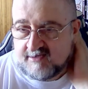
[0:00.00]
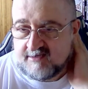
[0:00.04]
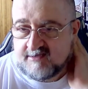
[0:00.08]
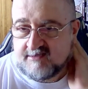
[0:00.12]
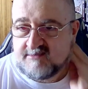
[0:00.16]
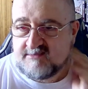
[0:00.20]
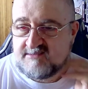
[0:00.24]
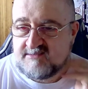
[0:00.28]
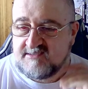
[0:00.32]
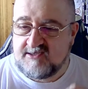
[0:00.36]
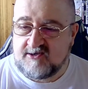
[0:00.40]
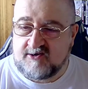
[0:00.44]

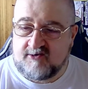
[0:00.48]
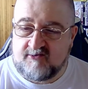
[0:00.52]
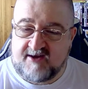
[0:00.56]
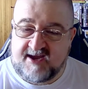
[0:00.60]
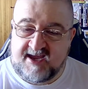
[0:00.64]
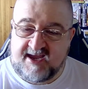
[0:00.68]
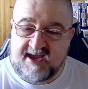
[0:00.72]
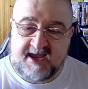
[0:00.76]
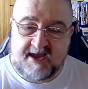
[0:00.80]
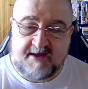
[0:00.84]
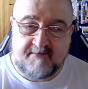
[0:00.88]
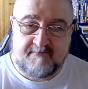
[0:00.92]
So
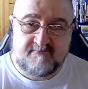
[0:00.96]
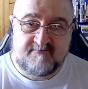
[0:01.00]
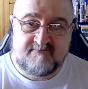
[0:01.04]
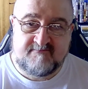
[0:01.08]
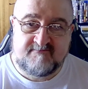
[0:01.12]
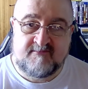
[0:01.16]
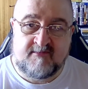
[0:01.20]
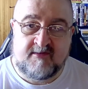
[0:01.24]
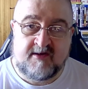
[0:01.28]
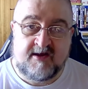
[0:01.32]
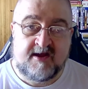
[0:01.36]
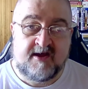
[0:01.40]
hope
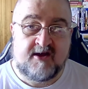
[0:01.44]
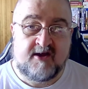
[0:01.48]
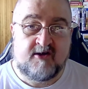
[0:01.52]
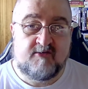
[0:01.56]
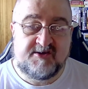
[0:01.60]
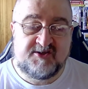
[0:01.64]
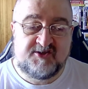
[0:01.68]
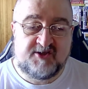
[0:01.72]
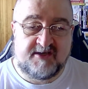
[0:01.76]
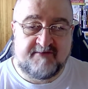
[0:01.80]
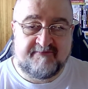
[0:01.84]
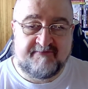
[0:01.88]
you
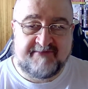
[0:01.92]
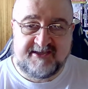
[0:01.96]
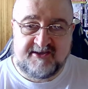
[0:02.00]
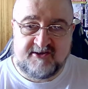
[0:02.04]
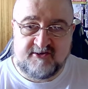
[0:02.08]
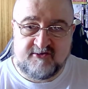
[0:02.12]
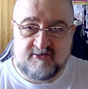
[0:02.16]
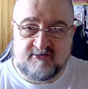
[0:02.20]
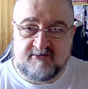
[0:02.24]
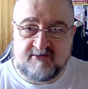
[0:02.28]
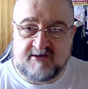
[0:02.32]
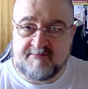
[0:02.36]
enjoyed the
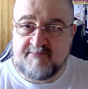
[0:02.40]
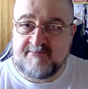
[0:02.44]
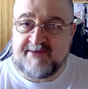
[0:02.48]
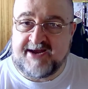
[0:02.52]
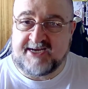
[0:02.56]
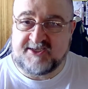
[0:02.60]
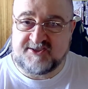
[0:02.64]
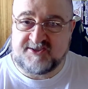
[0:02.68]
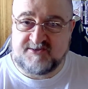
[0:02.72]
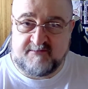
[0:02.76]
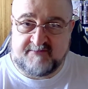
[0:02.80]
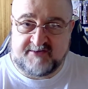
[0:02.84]
video. I'll be
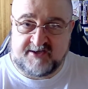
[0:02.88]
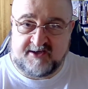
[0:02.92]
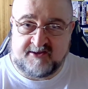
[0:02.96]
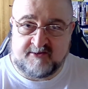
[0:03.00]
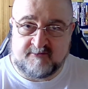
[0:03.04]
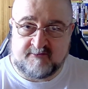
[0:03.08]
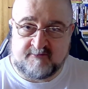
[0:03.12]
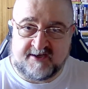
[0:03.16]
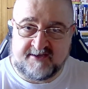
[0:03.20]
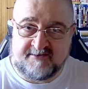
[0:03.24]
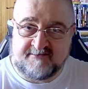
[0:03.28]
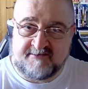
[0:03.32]
back soon with
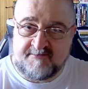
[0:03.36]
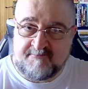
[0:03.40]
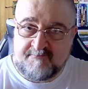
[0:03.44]
another one.